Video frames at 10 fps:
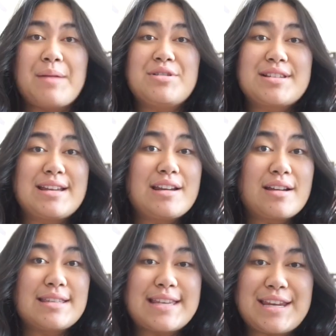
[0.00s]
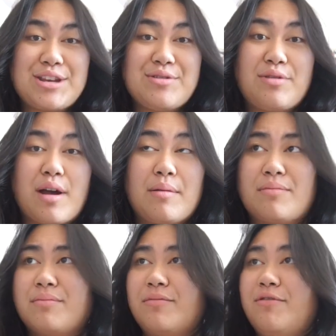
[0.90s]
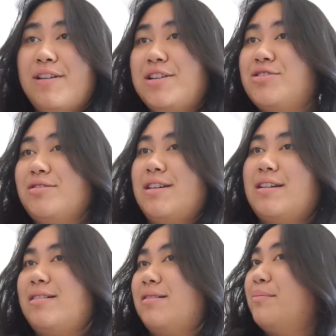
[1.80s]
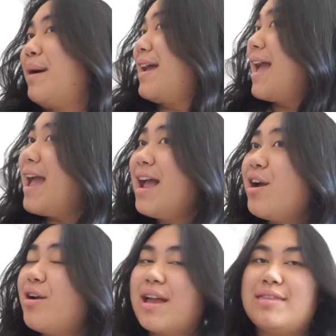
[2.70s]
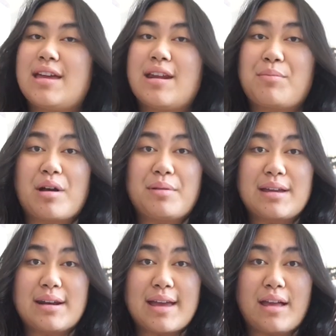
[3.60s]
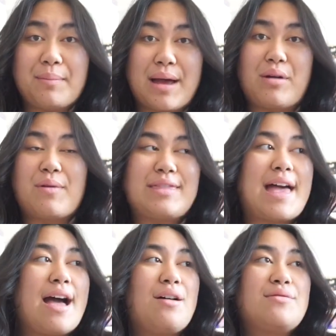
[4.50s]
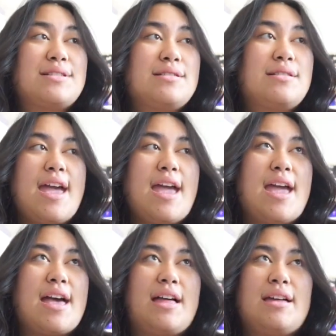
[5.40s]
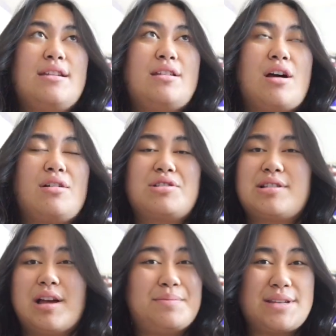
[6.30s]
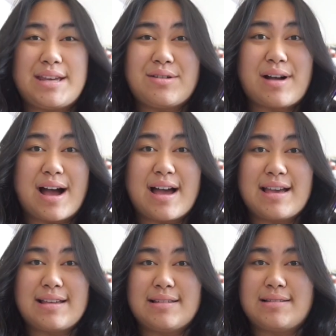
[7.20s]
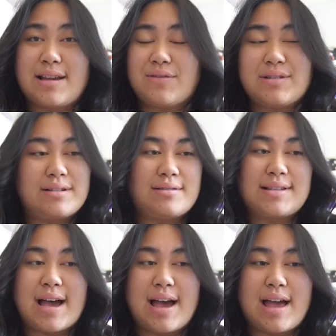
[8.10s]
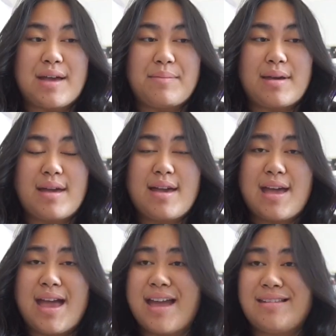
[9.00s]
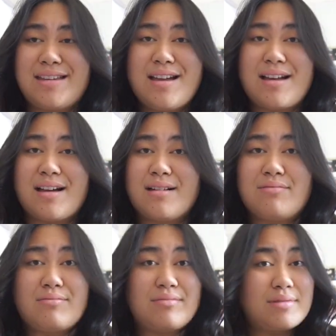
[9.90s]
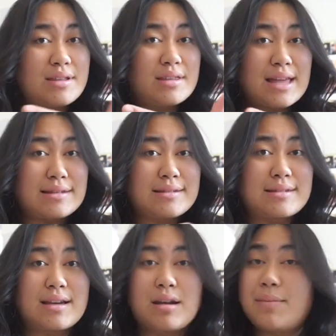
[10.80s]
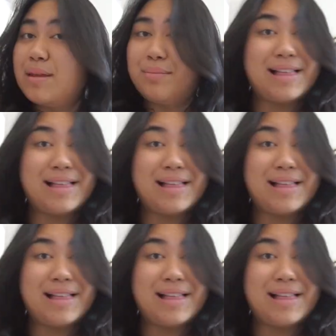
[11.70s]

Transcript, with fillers: I'm just gonna continue finishing my hair and then I'm probably gonna help out around the house and I'll just update you guys every single time and yeah that's gonna be the